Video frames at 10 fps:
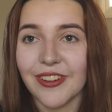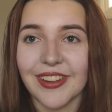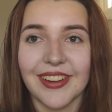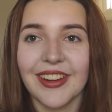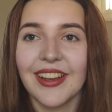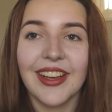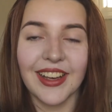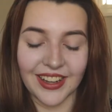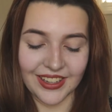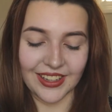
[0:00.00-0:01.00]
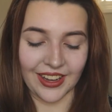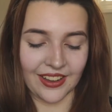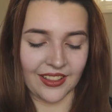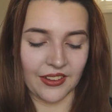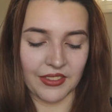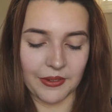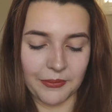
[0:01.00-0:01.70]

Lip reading: and yeah, I love them.